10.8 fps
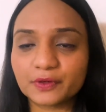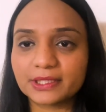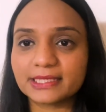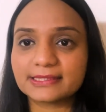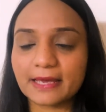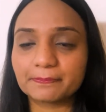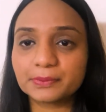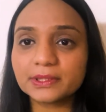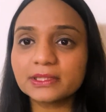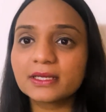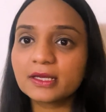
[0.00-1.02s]
For
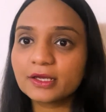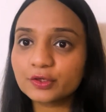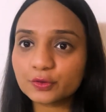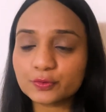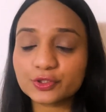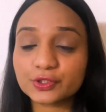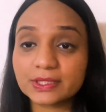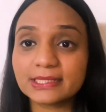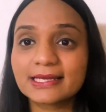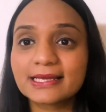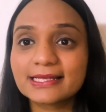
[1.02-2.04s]
example,
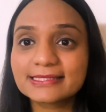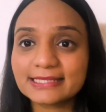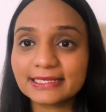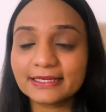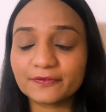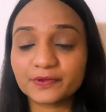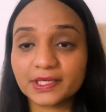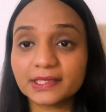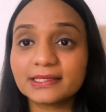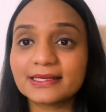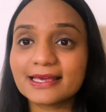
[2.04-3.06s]
crucial,
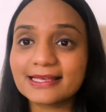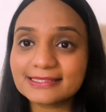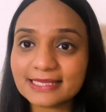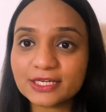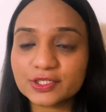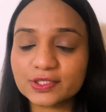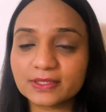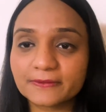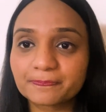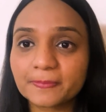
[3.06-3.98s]
significant, essential.